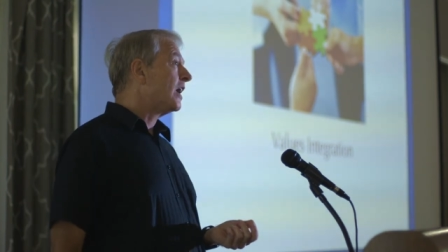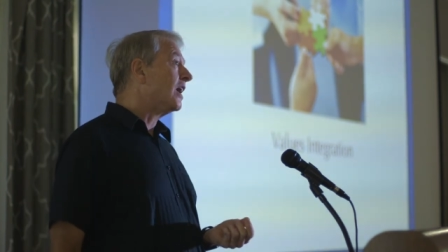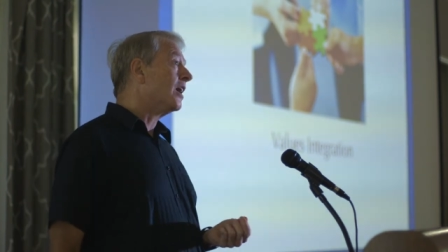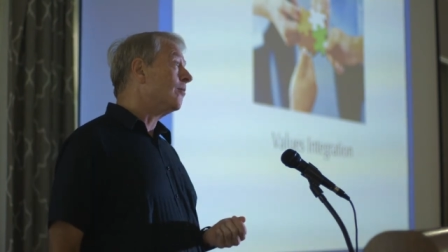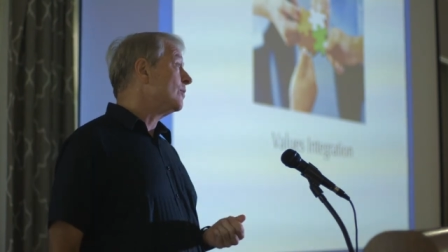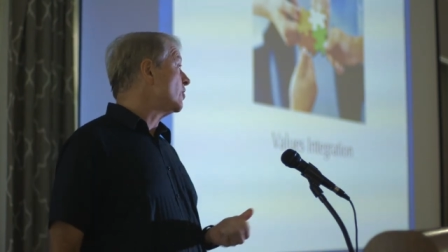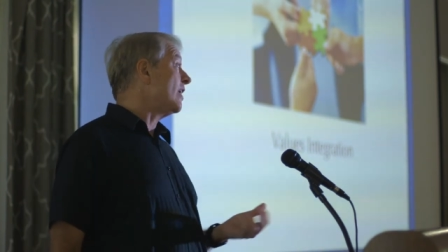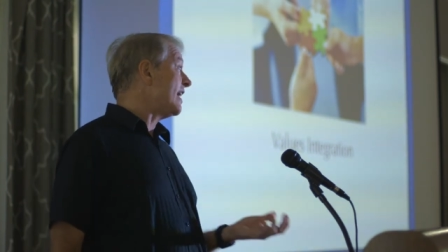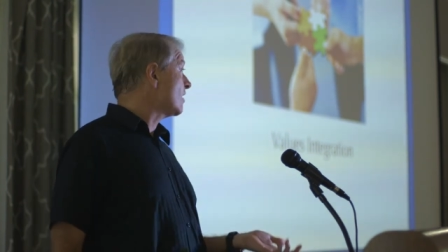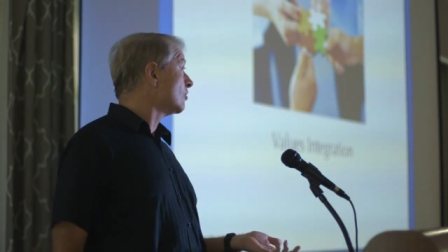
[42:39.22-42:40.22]
Um, you know,
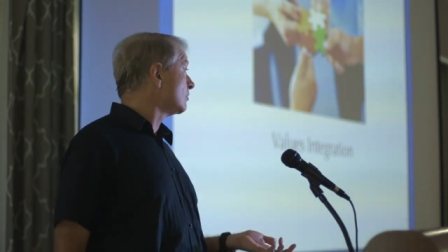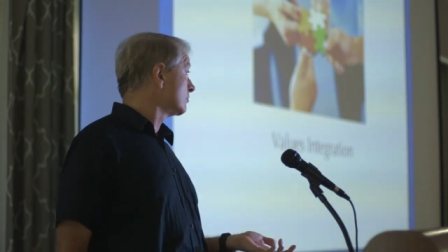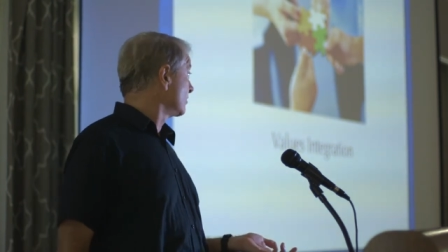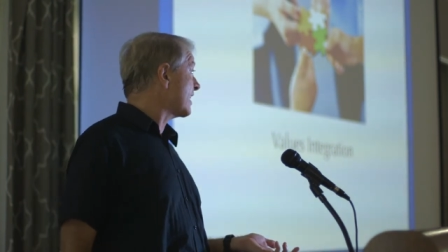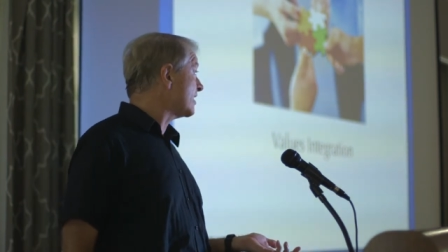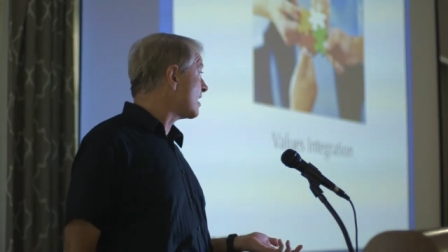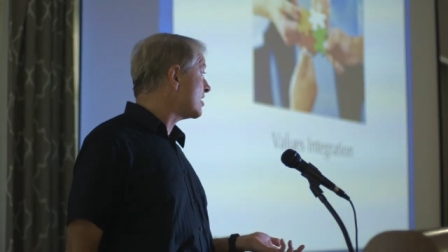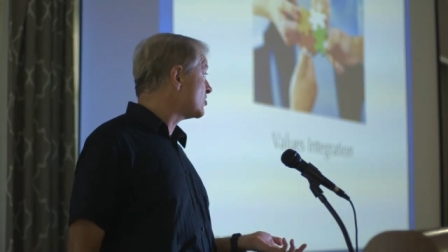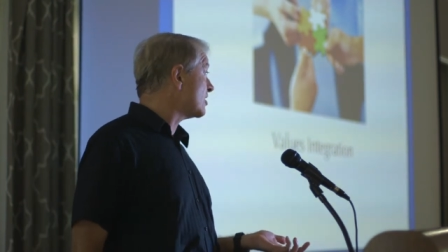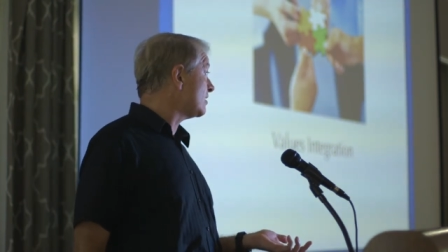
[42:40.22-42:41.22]
Hegel
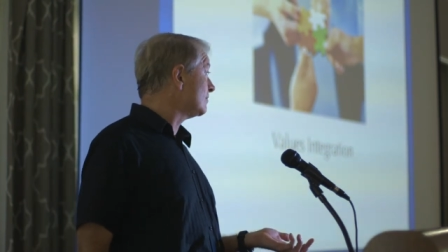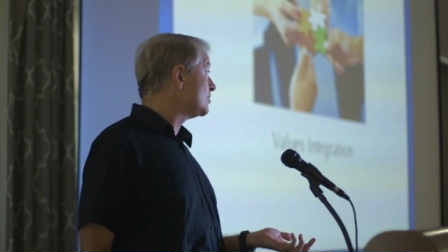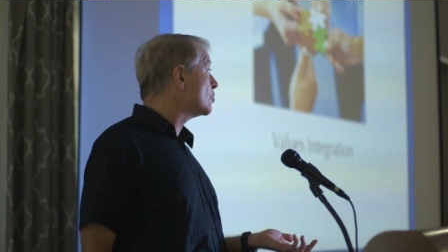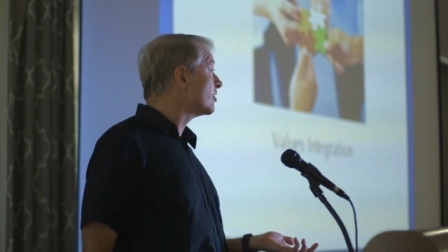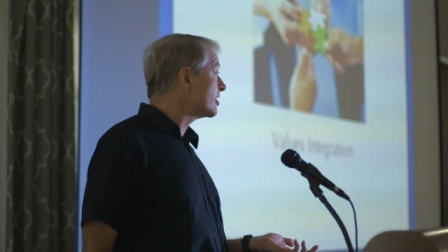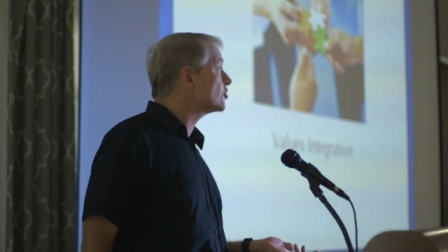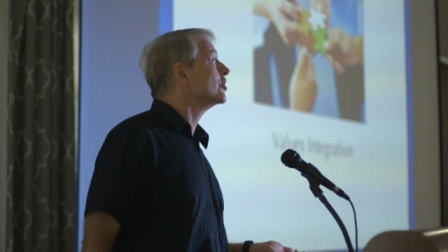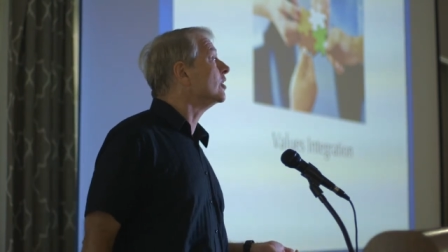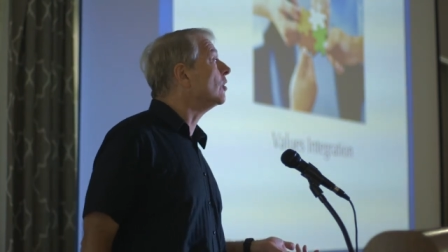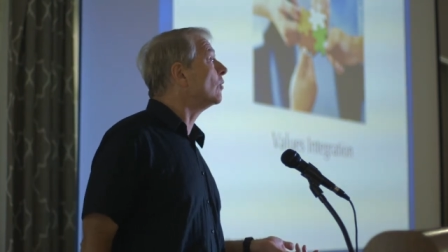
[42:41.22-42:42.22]
recognized it 200 years
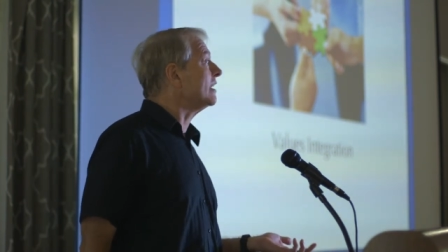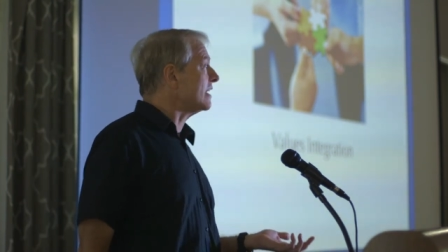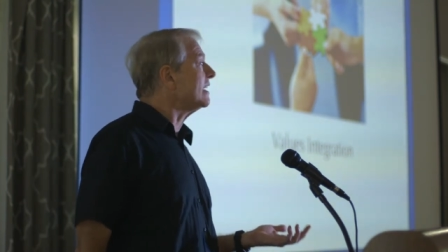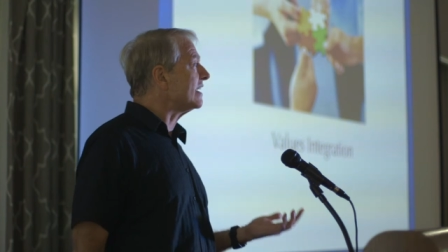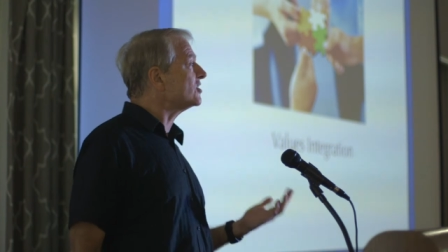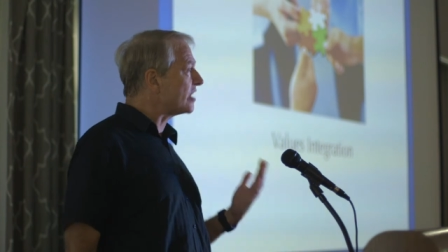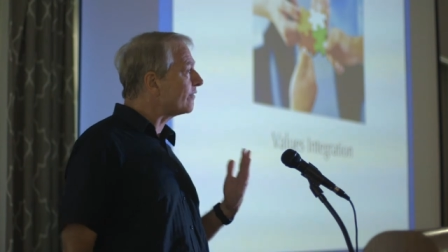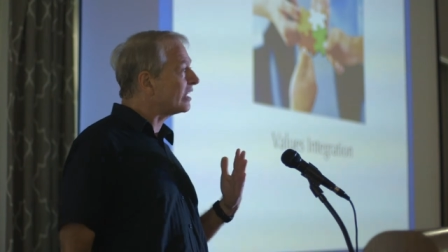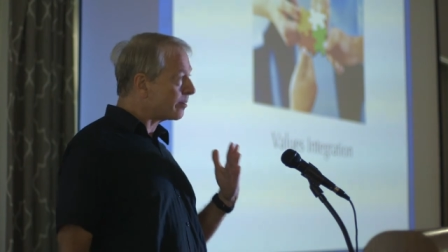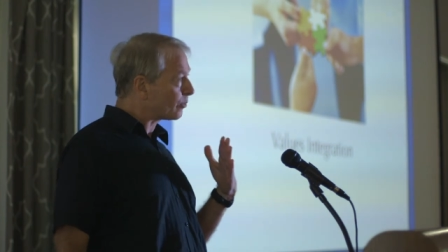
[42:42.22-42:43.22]
ago. It, it's
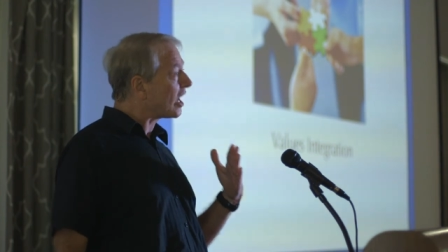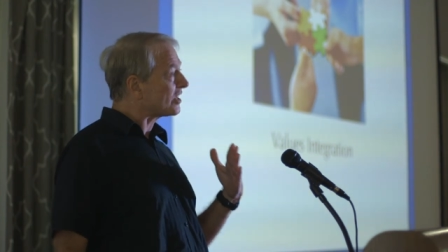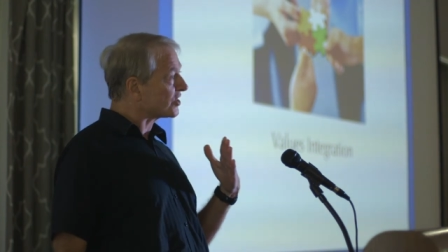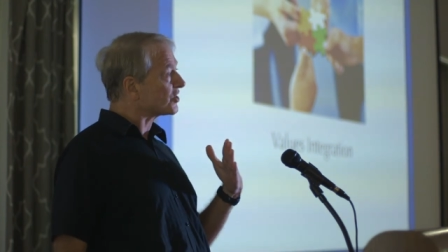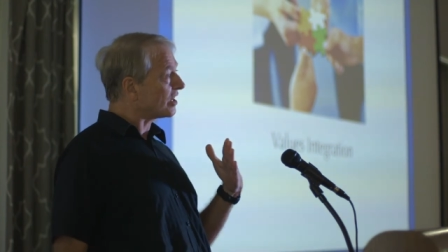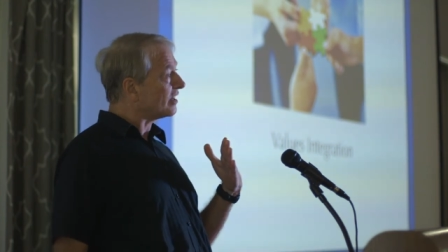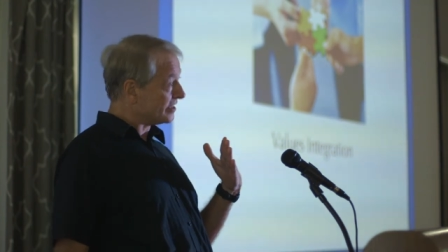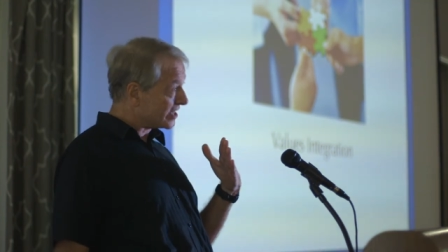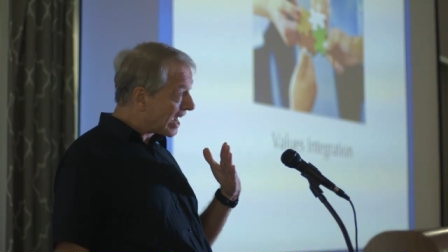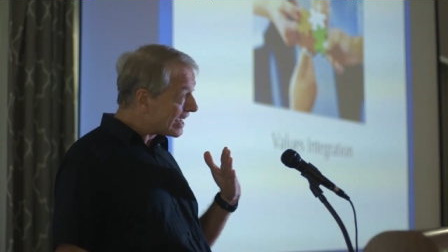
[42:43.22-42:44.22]
definitely a process, a, a
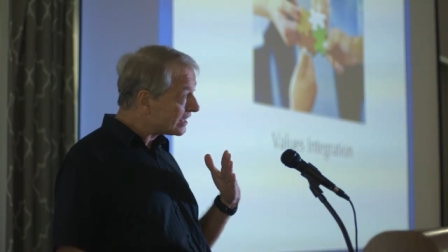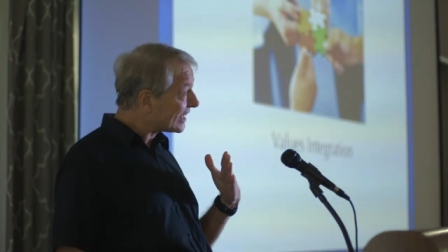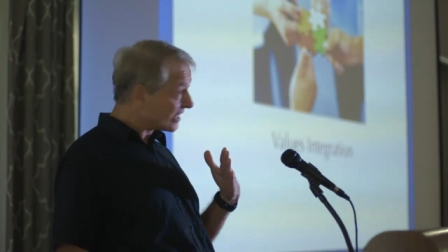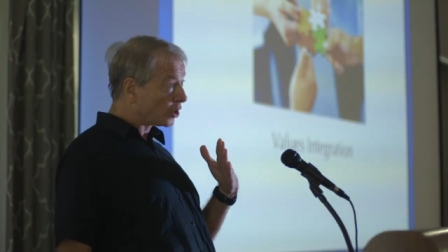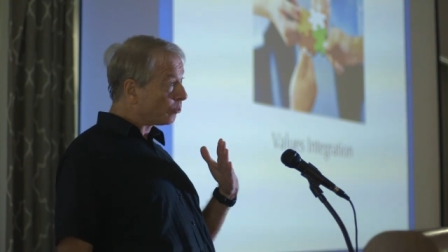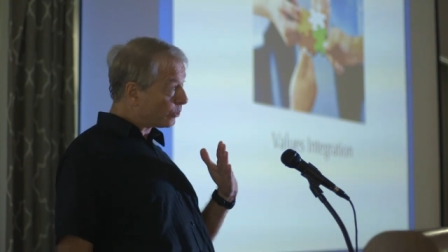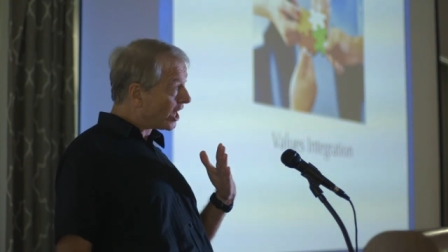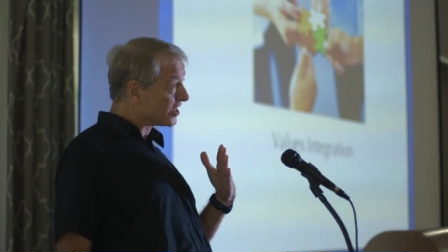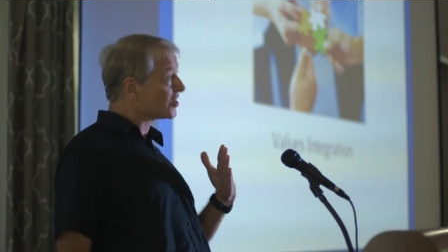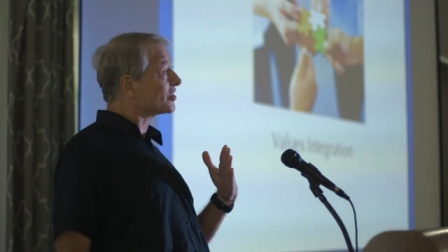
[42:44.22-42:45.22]
dialectical
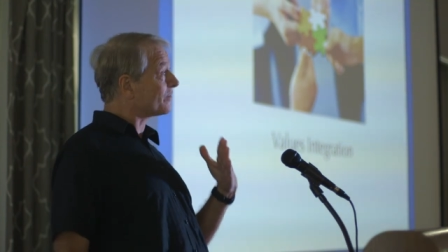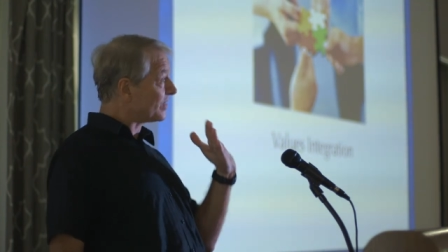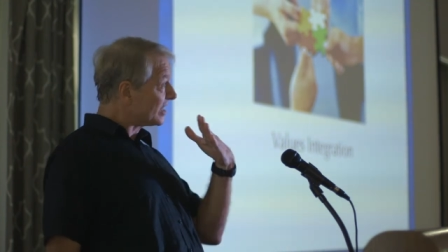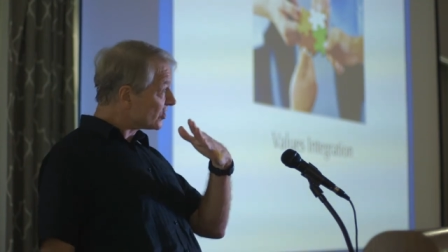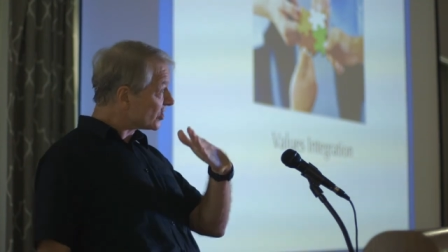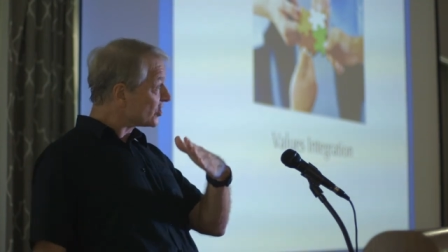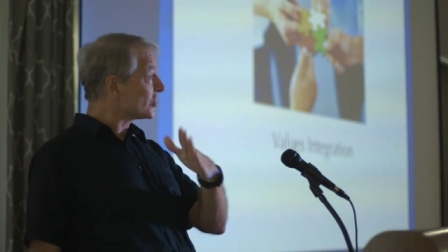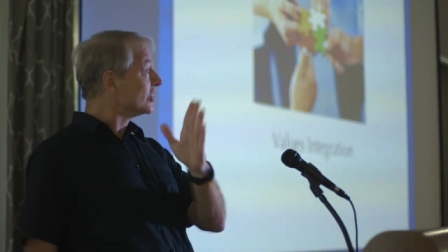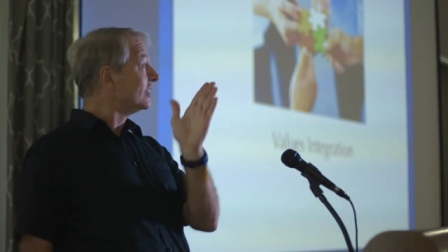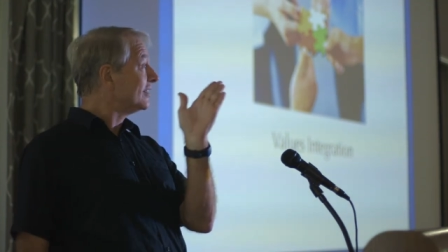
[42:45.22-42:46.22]
process of thesis,